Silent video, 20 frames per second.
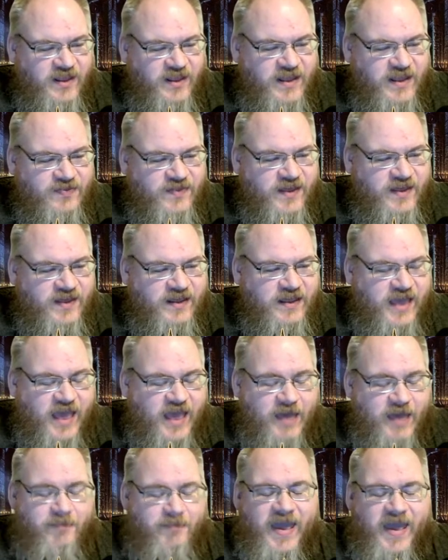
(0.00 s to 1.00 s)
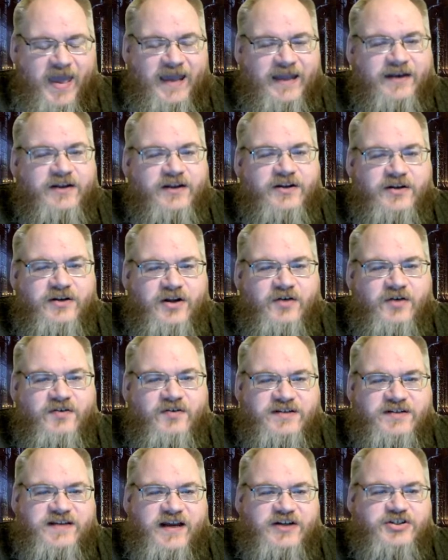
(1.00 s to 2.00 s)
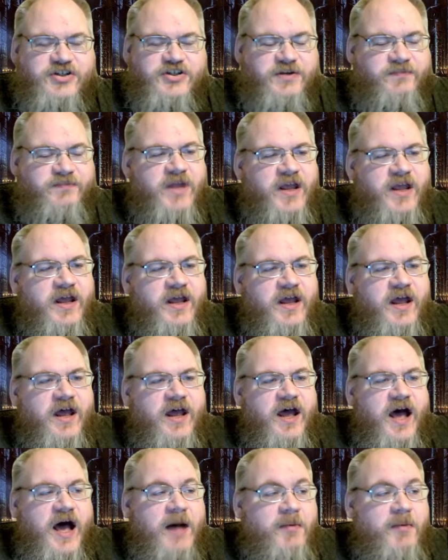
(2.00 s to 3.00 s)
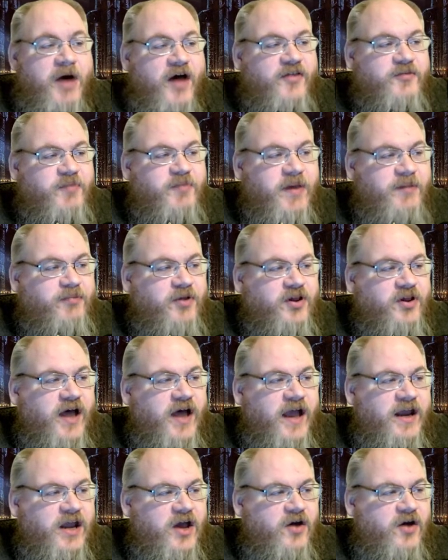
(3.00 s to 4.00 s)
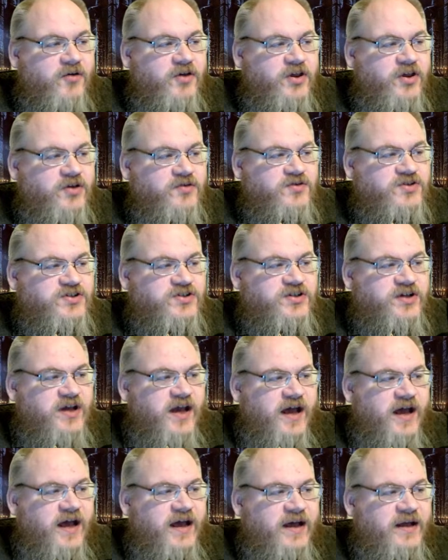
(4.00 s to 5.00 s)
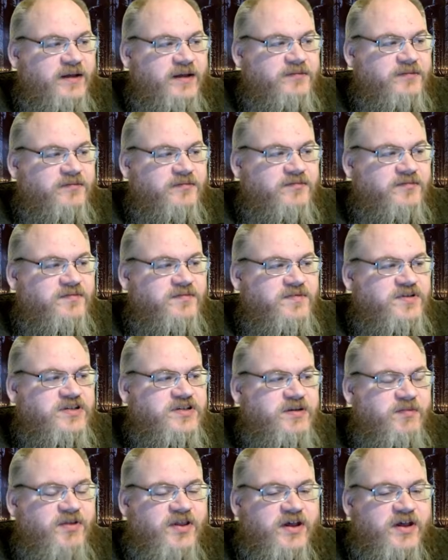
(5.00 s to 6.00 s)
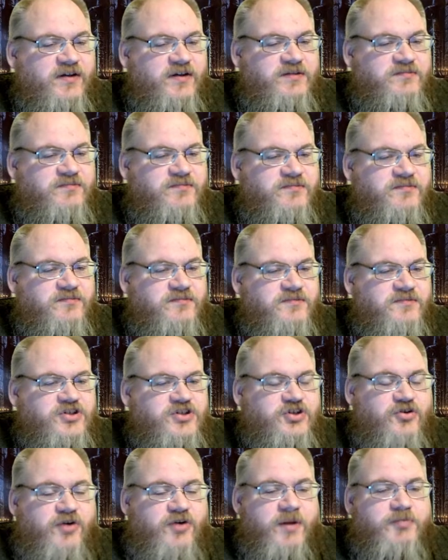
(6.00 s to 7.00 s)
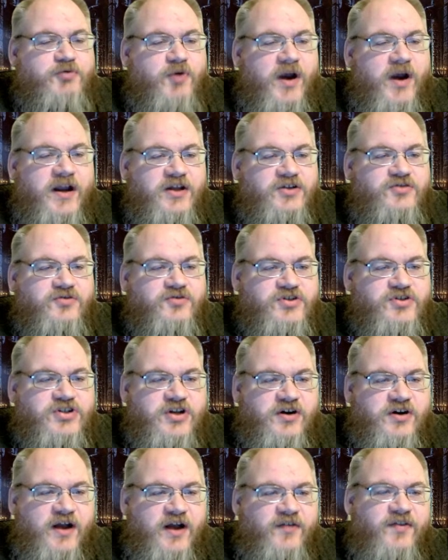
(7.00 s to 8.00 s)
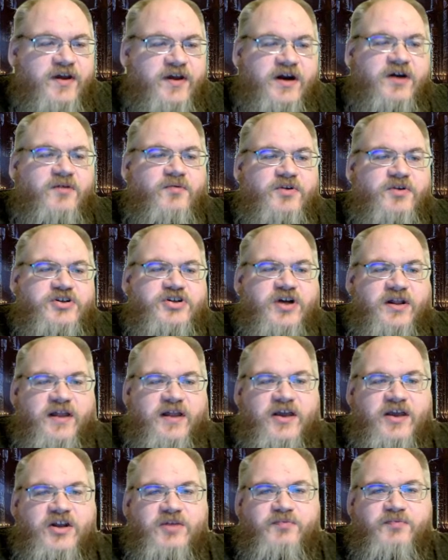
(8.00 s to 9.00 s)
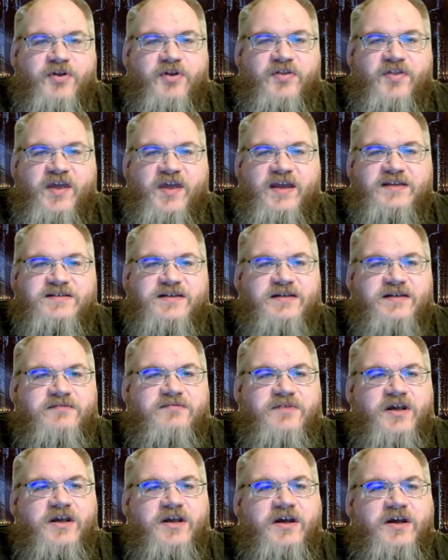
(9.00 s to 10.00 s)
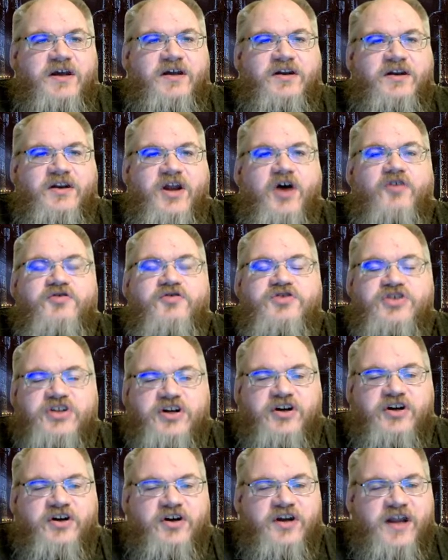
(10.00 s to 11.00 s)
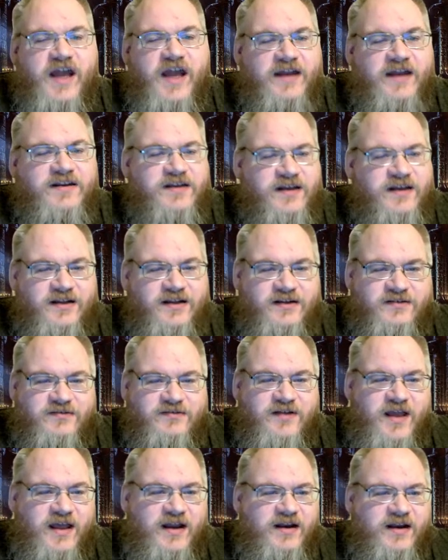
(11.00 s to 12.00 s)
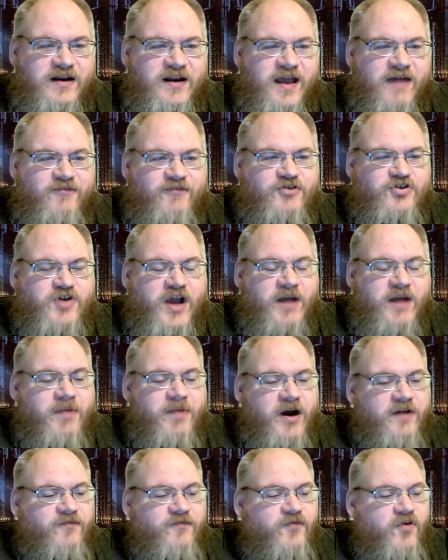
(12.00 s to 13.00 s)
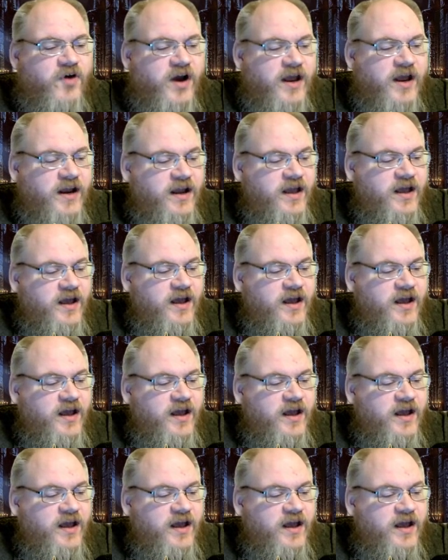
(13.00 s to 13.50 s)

in the campaign note section. Um, other people I know use uh, some of the script writing tools that are out there, which allow you to put things in notes and interconnected and and have a track bar for it.